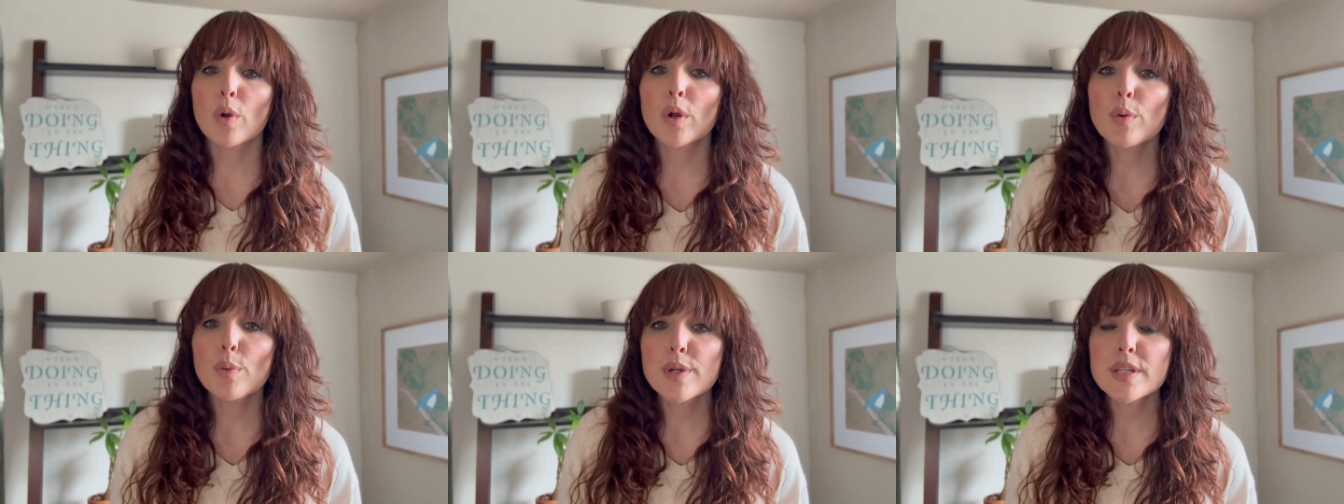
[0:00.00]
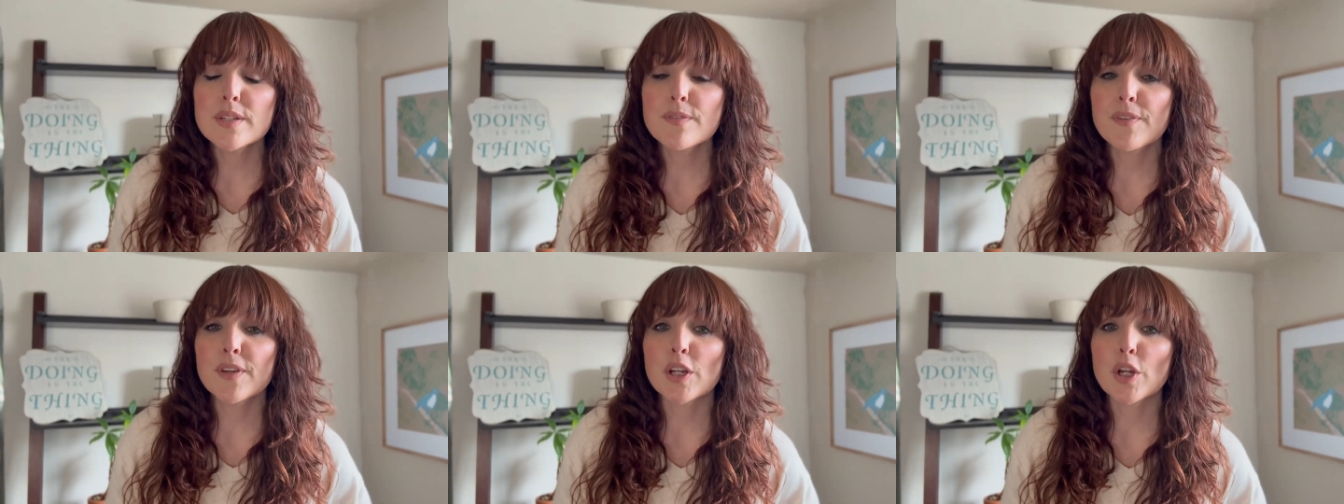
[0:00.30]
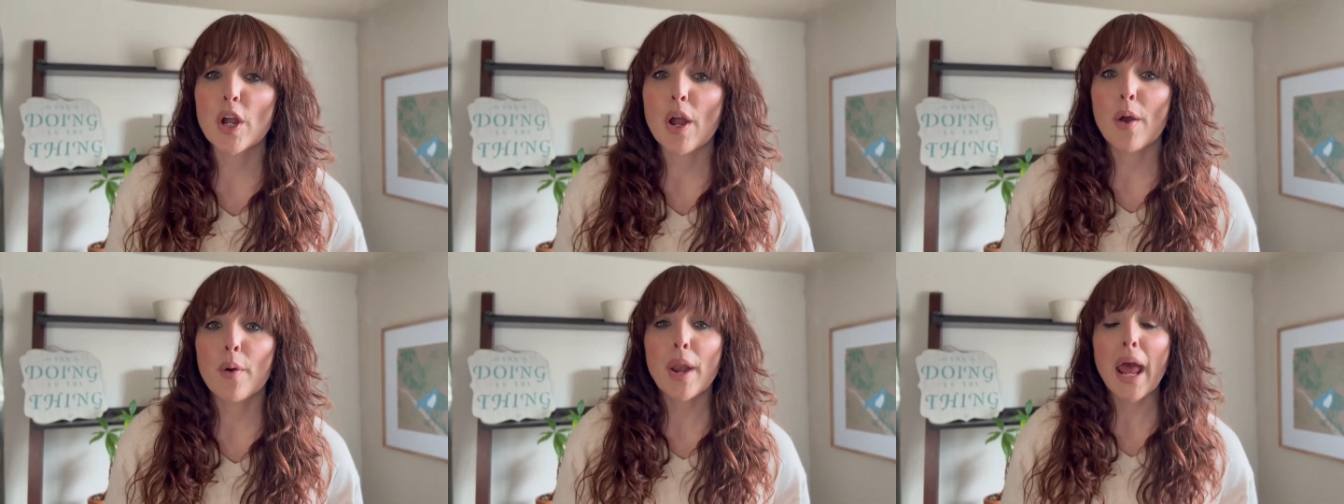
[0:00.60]
are going to
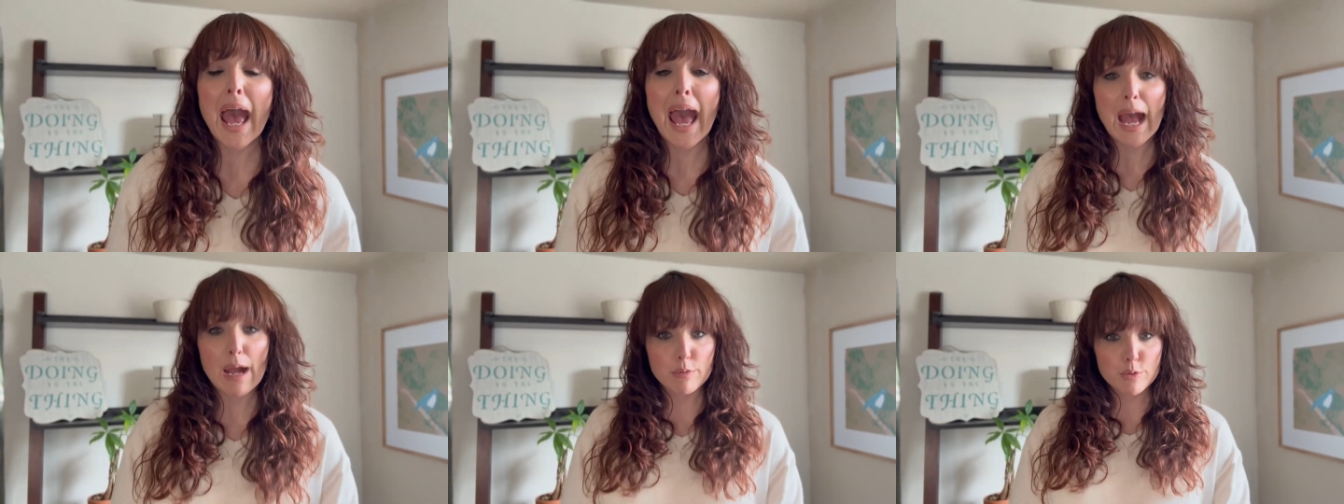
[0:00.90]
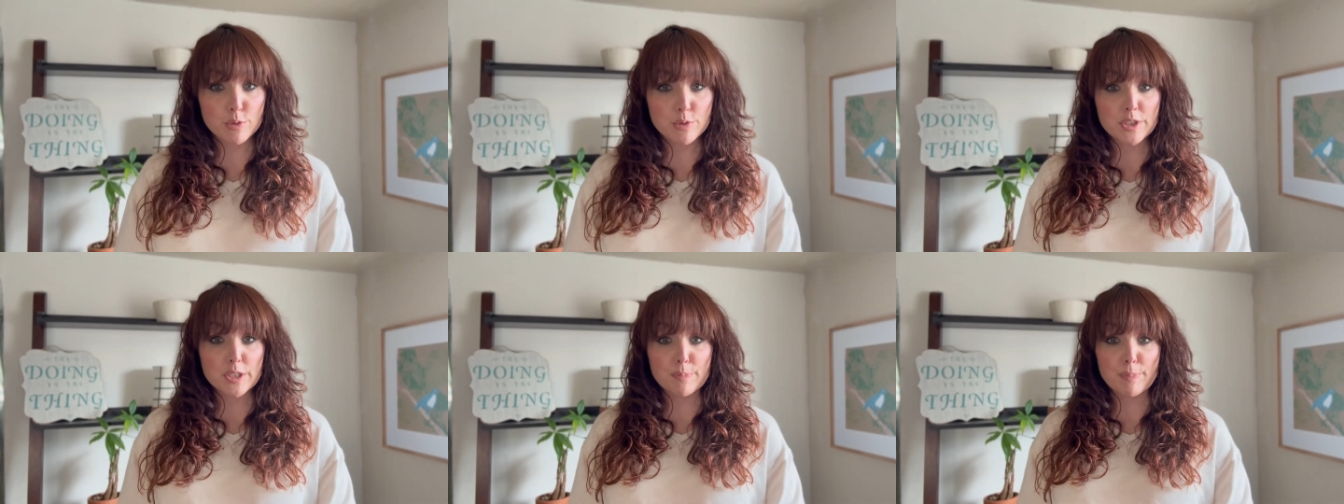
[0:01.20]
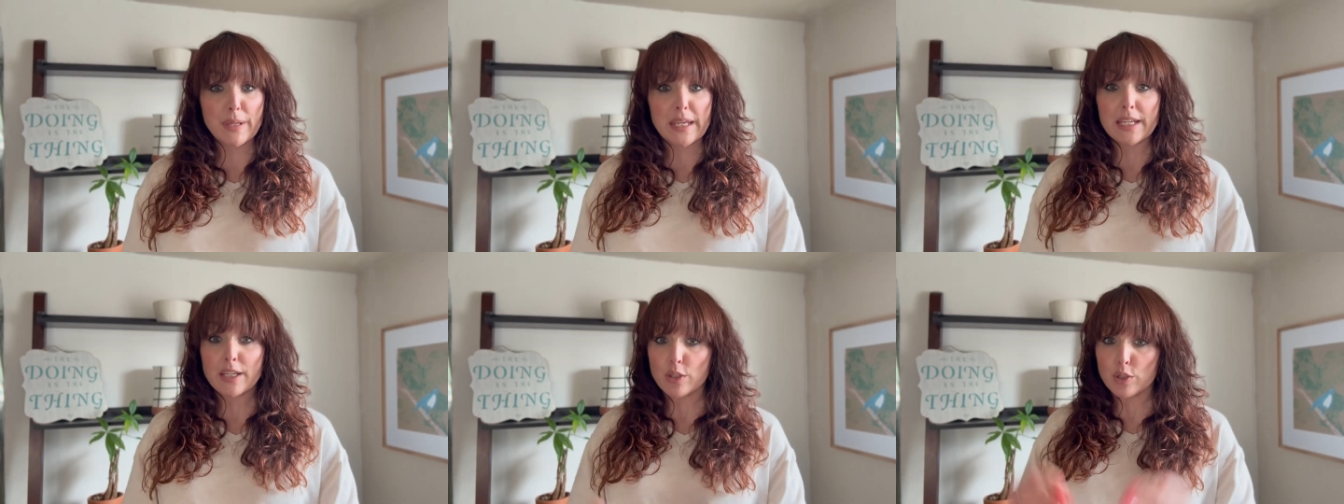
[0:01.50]
figure out how to
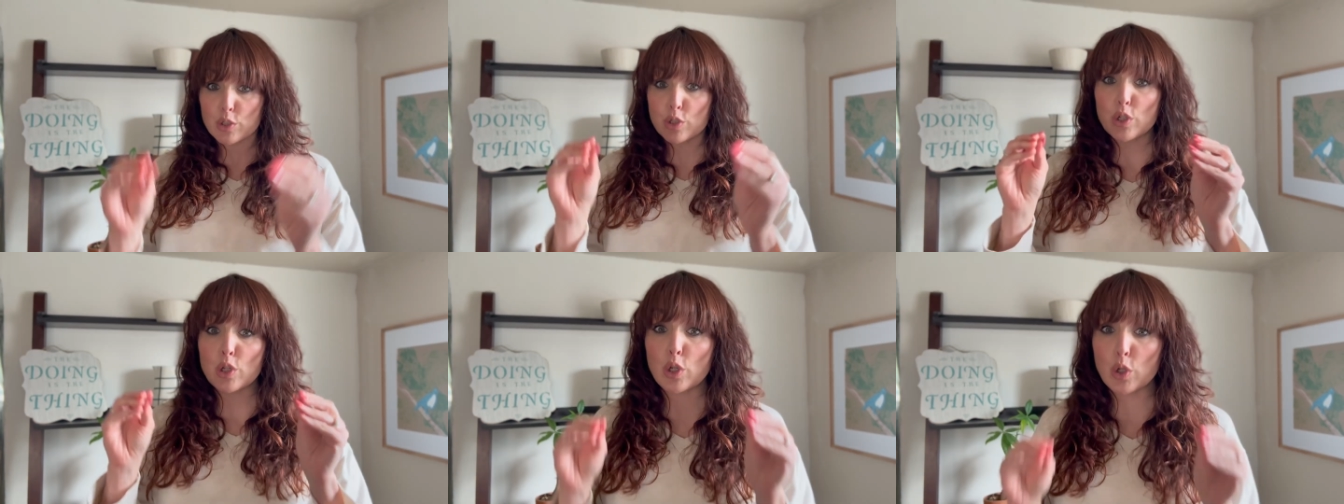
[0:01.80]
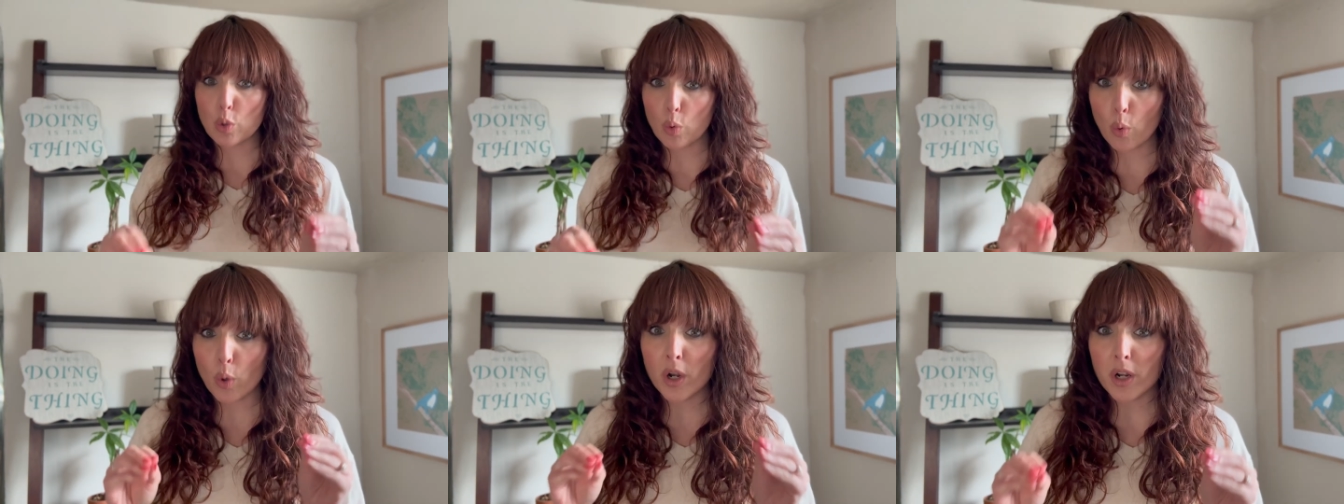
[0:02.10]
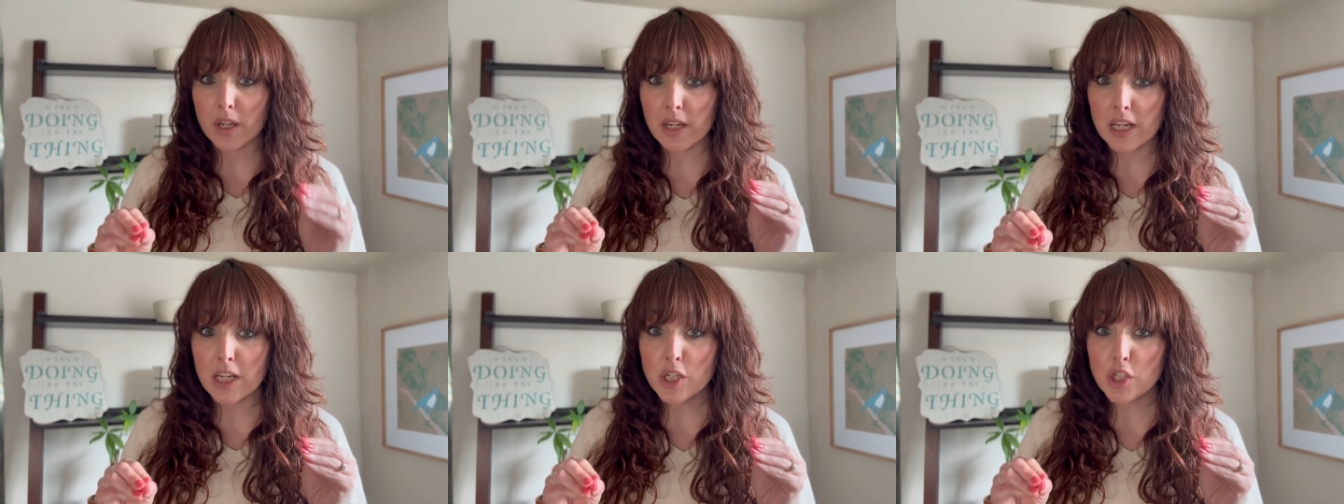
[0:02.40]
speak to your
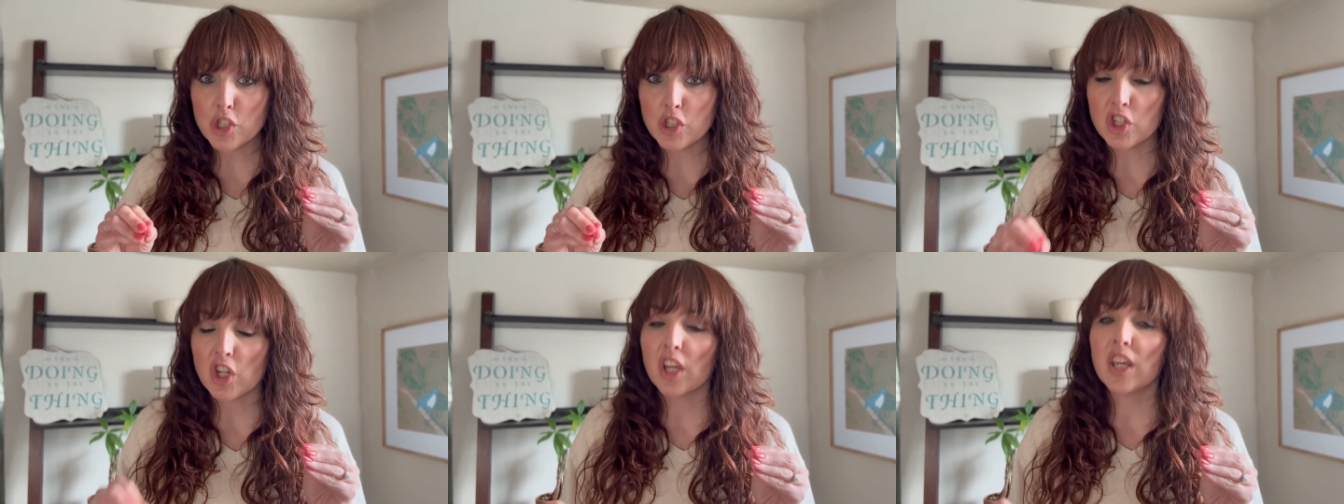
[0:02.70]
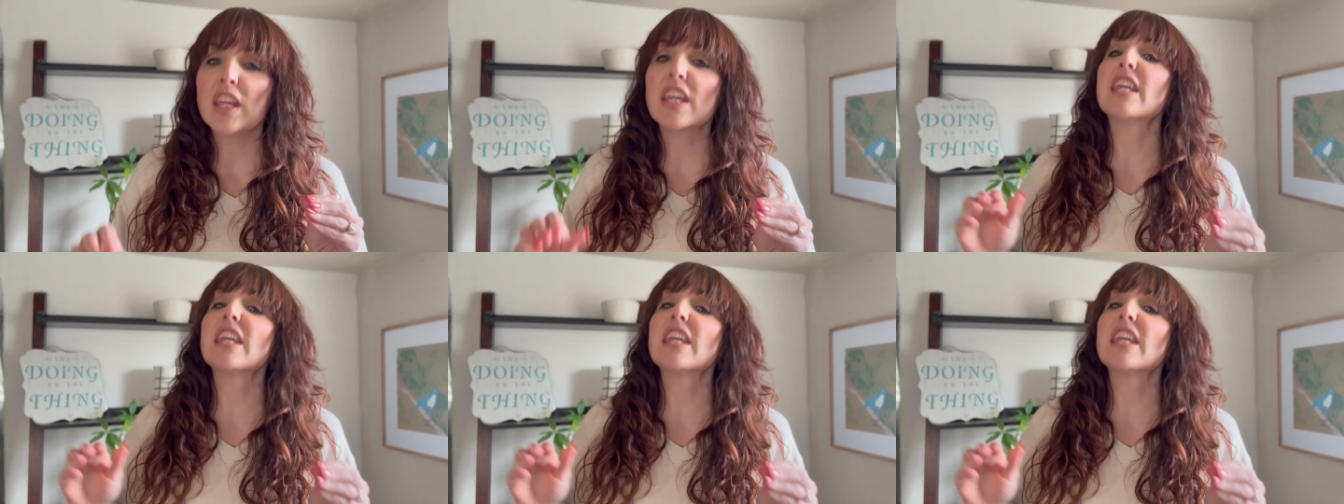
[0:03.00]
niche